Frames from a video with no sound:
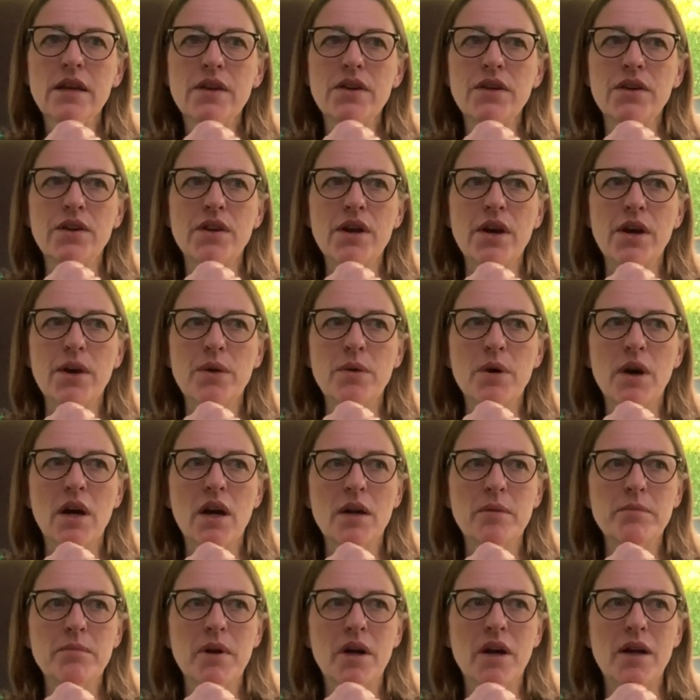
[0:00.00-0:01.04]
you know,
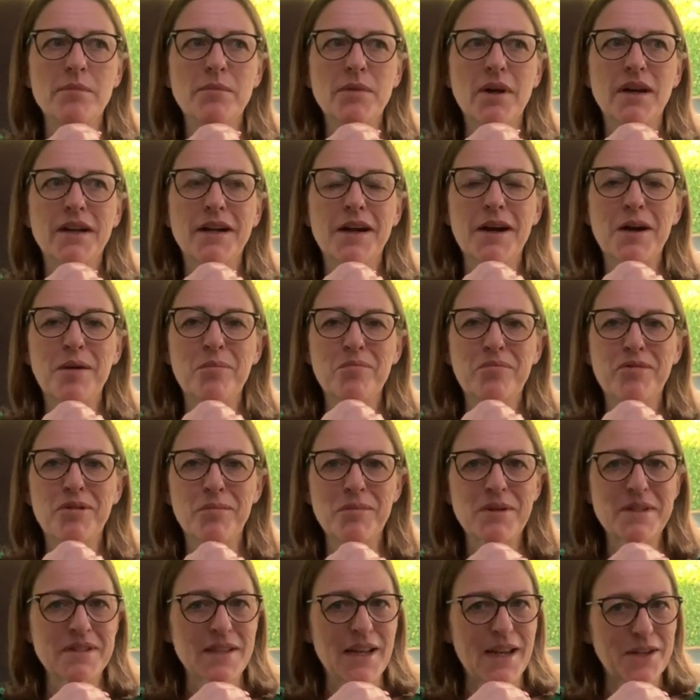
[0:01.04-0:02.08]
I can't
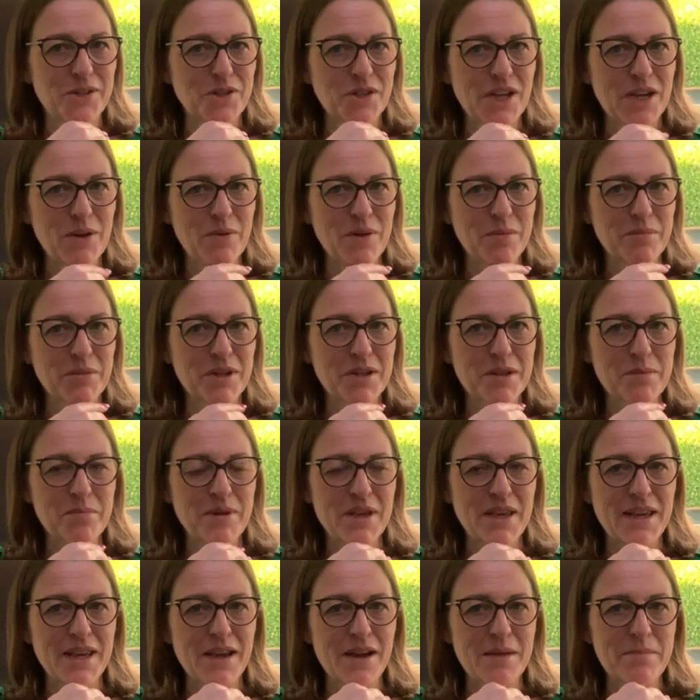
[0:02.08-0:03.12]
promise Ange how I'm going to
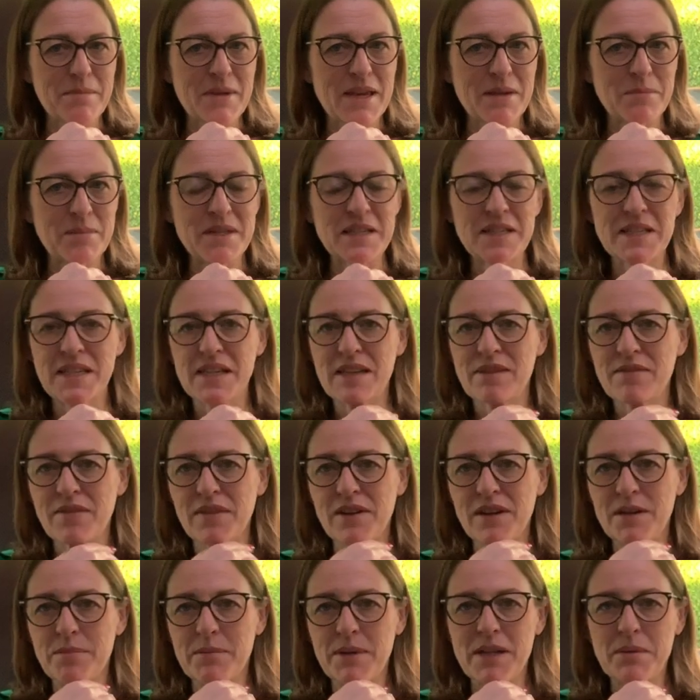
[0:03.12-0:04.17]
be. I may be
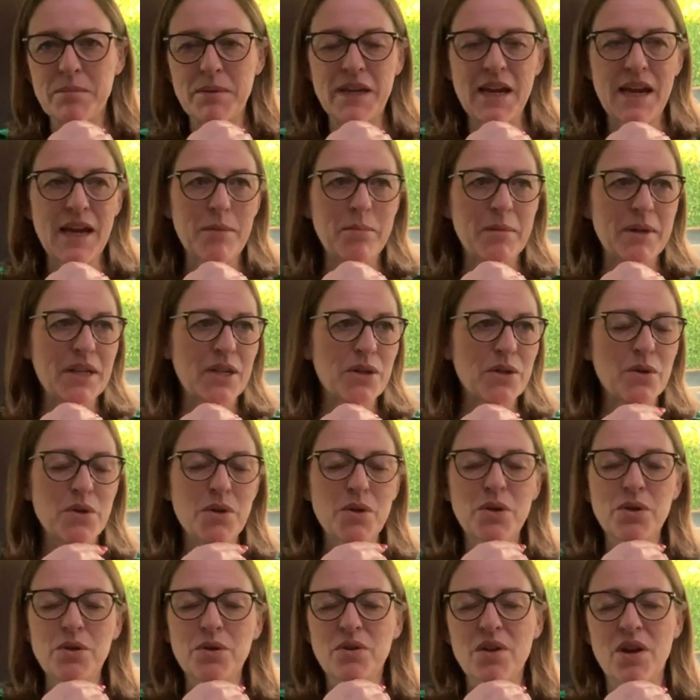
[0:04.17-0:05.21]
tearful, I may be happy,
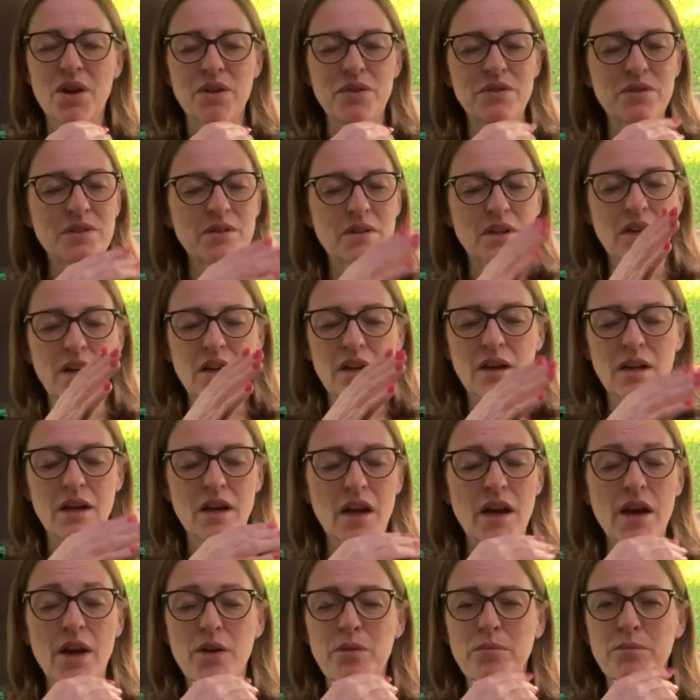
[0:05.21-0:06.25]
who knows. I
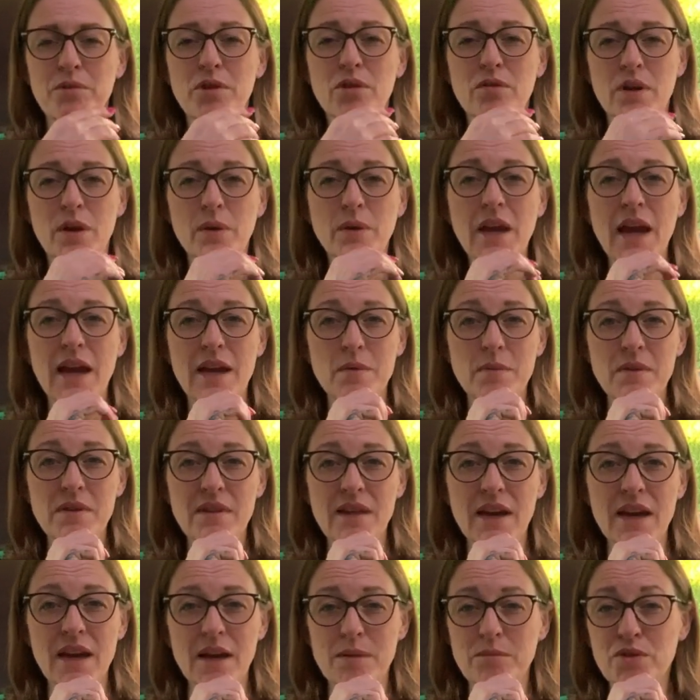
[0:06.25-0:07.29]
hope you're okay with
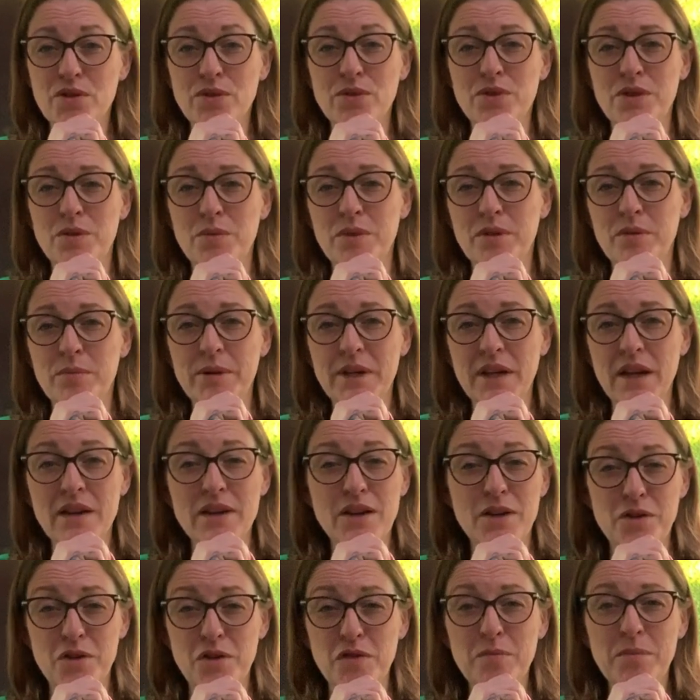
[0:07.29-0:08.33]
that. I'm sure you will be. I
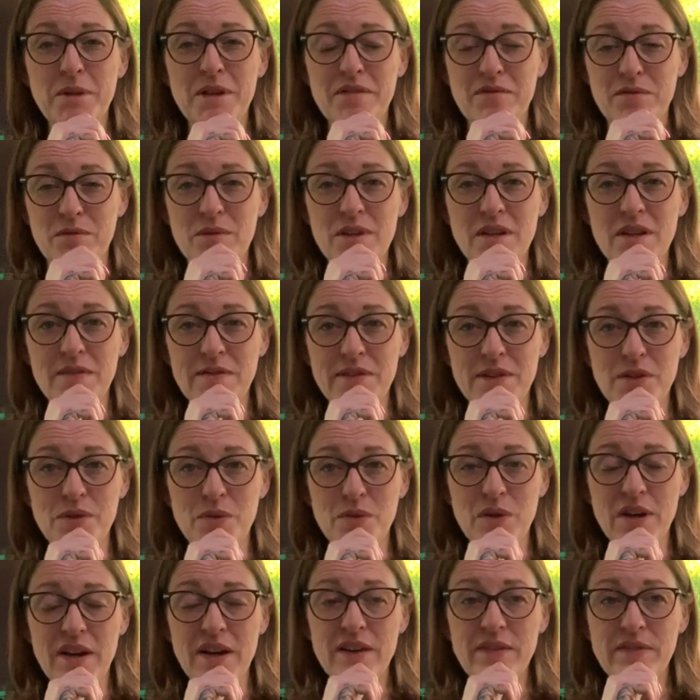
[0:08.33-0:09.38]
know you've been through enough in
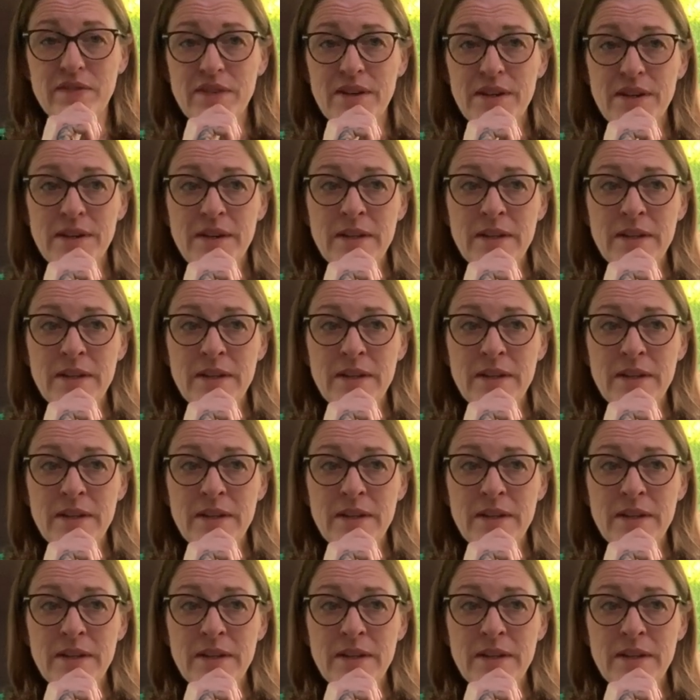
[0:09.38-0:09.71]
your life.